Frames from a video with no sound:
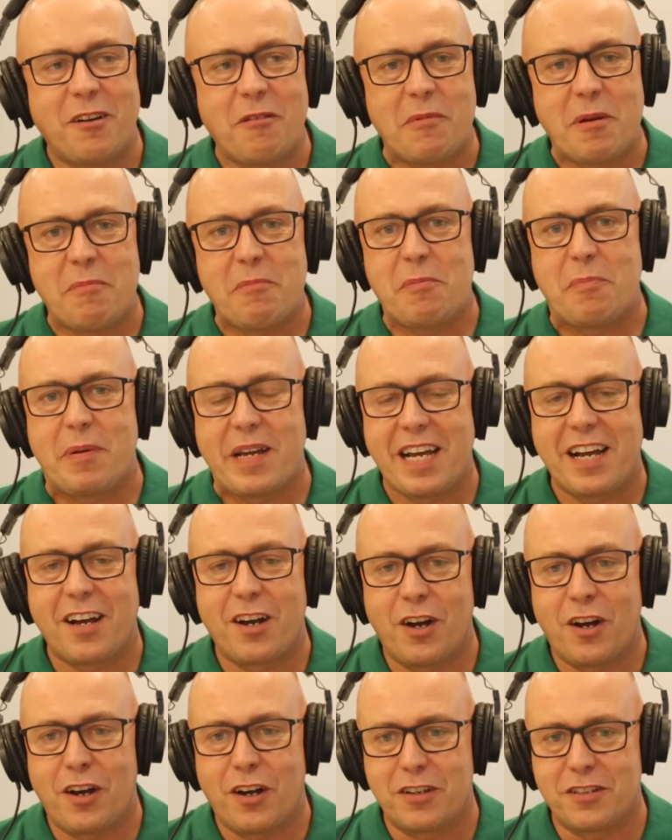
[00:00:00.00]
I remember being
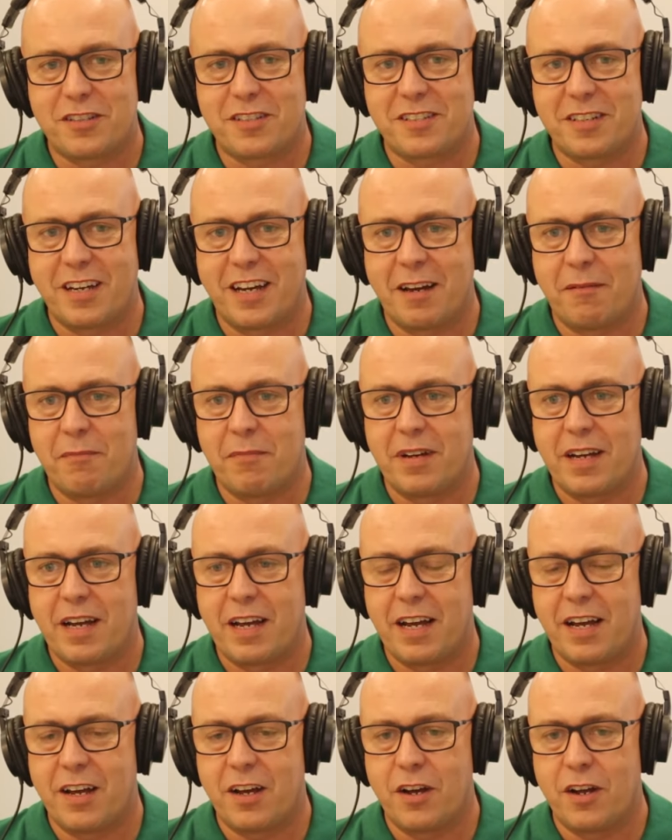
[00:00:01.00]
asked um, uh,
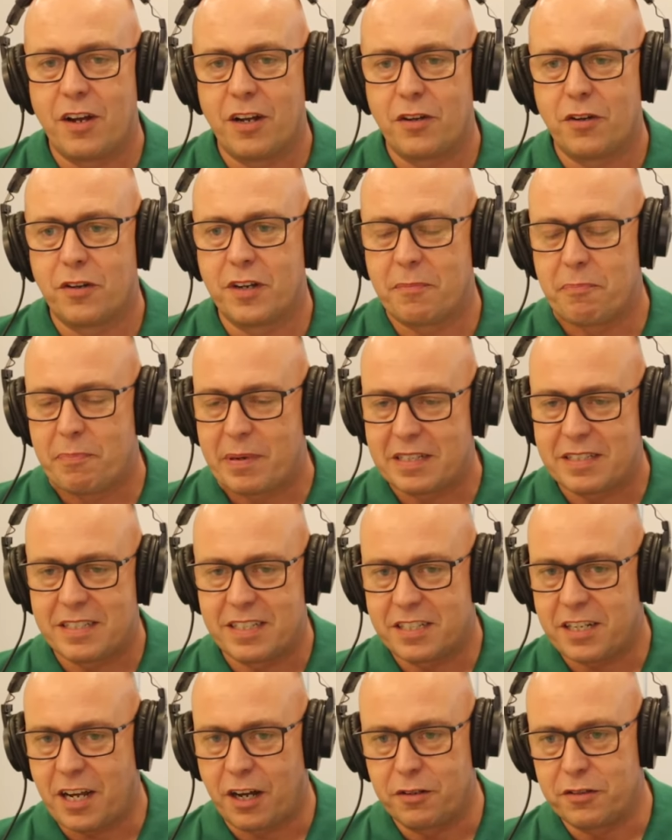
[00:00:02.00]
early on in
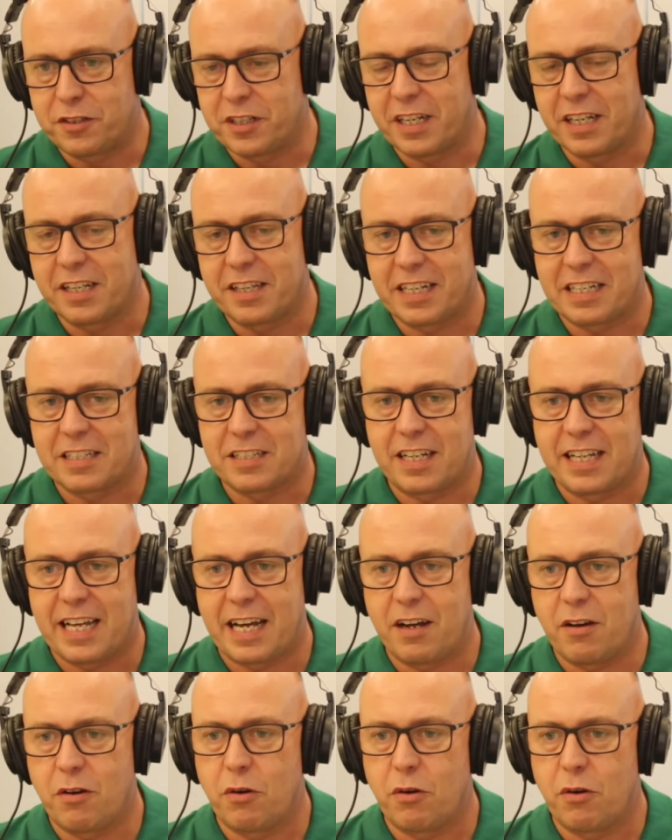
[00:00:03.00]
business coaching and things like that,